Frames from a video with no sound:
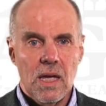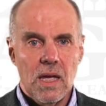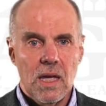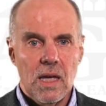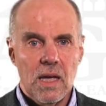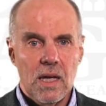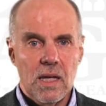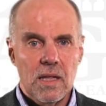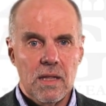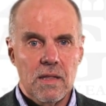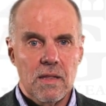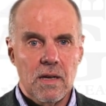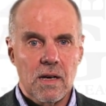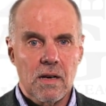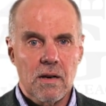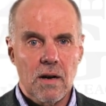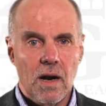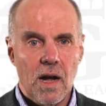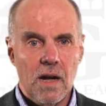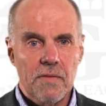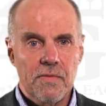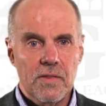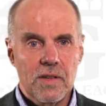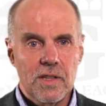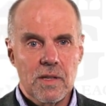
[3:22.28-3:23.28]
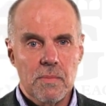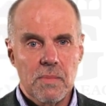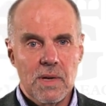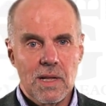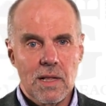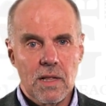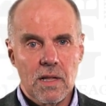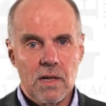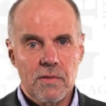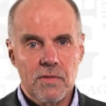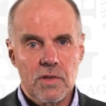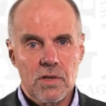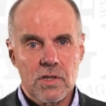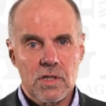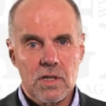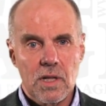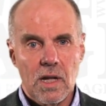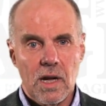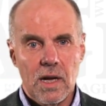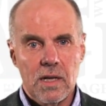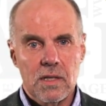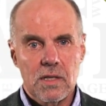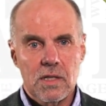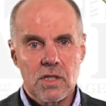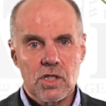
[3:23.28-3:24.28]
The graph in the middle of the
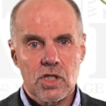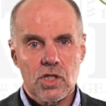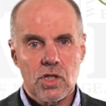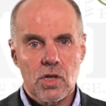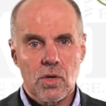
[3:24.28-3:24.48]
slide is